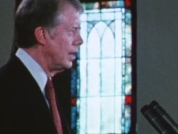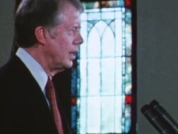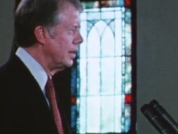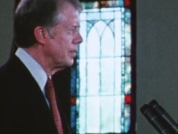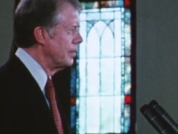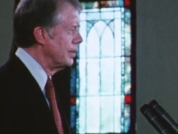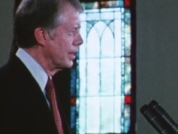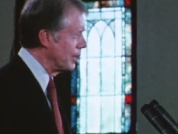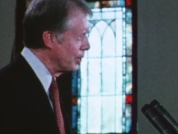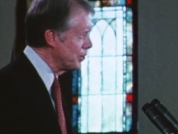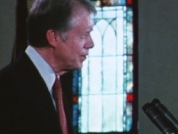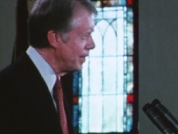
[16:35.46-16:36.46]
of
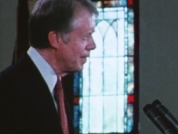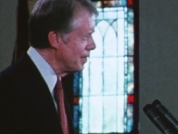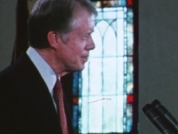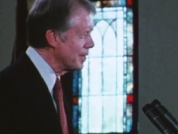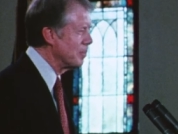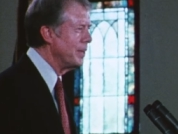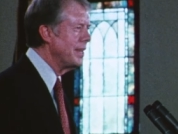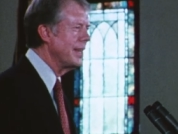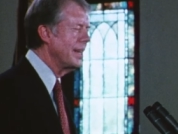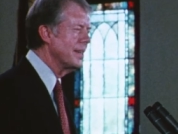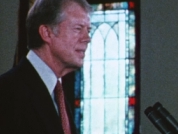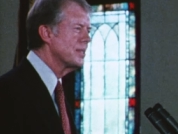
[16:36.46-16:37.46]
negotiators and
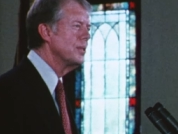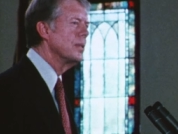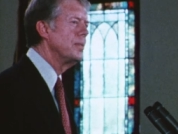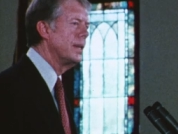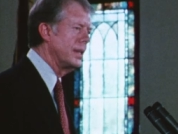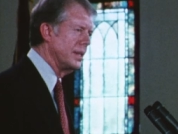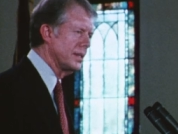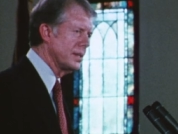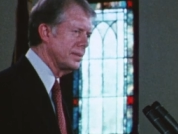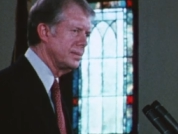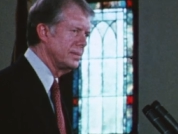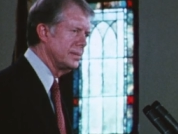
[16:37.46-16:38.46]
mediators to the
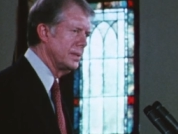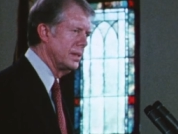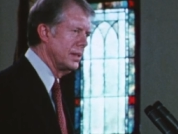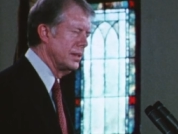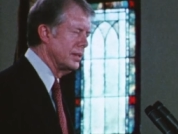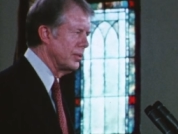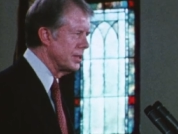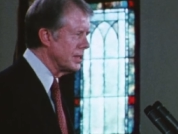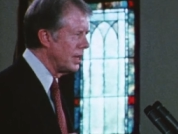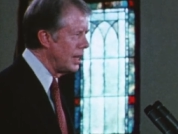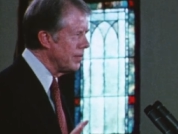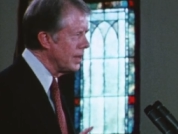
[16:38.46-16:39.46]
Mideast to
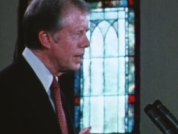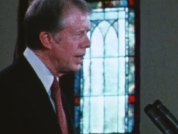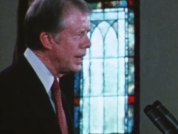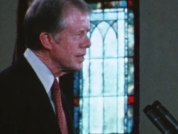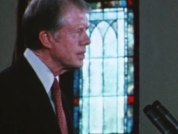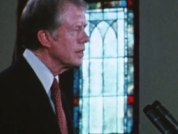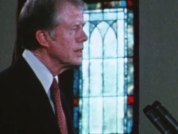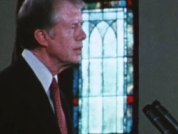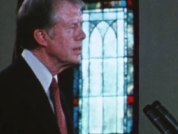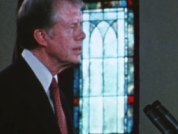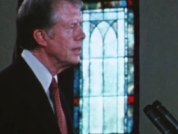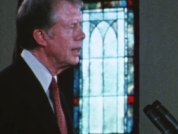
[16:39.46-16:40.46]
resolve the last
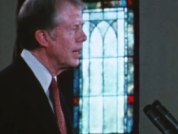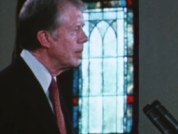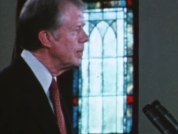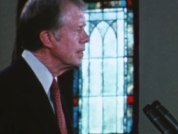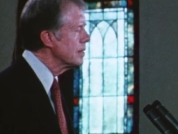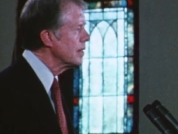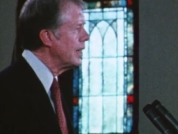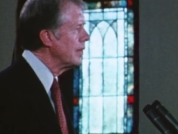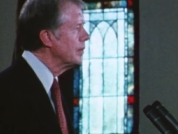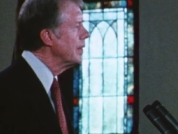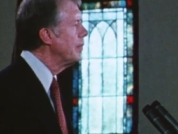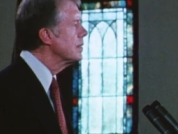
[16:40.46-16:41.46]
elements
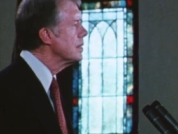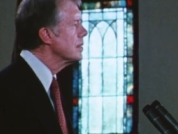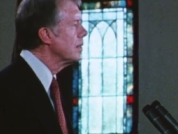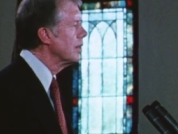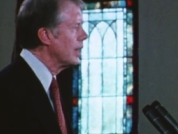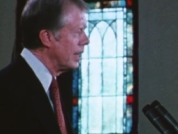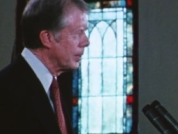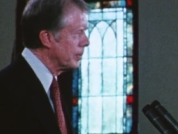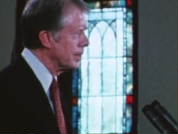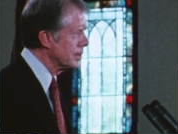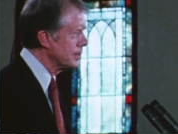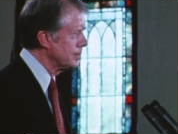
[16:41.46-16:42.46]
of differences on
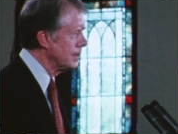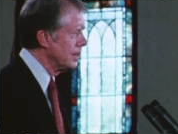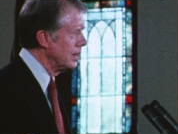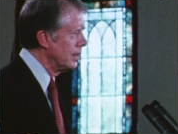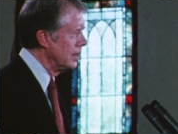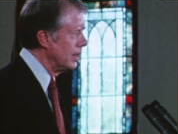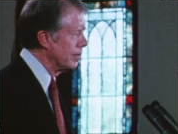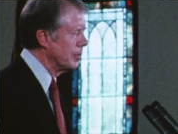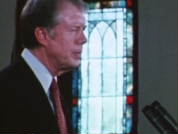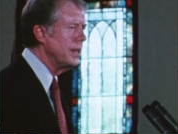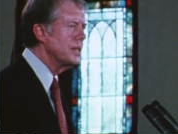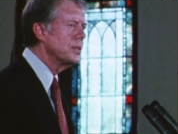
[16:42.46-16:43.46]
language of
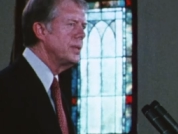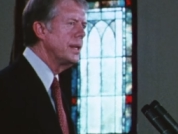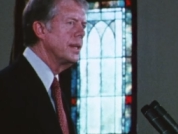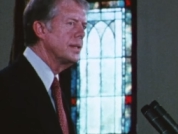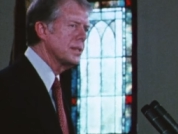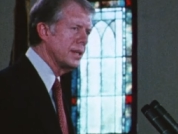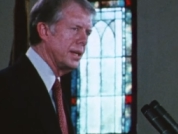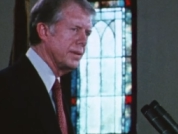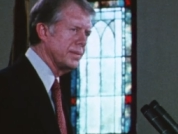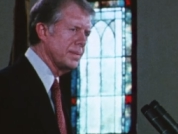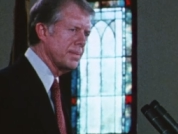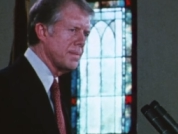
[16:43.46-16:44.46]
the peace treaty itself.